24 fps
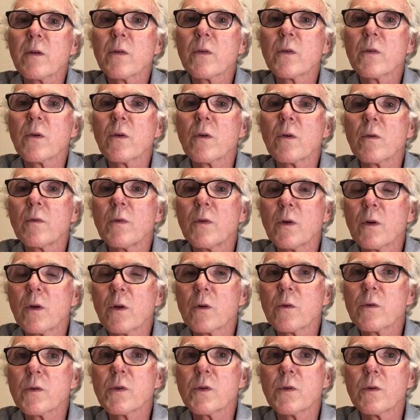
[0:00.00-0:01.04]
So if you
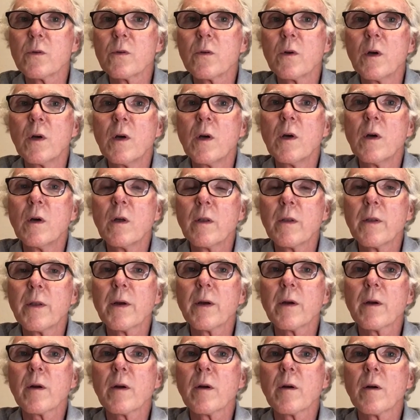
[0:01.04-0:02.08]
go to
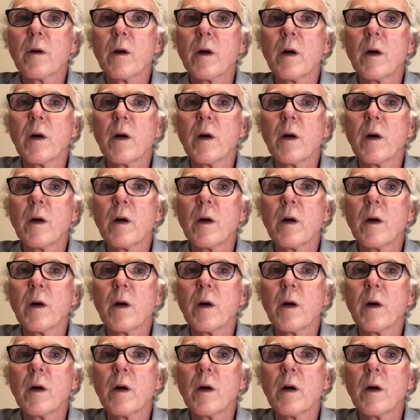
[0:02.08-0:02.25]
their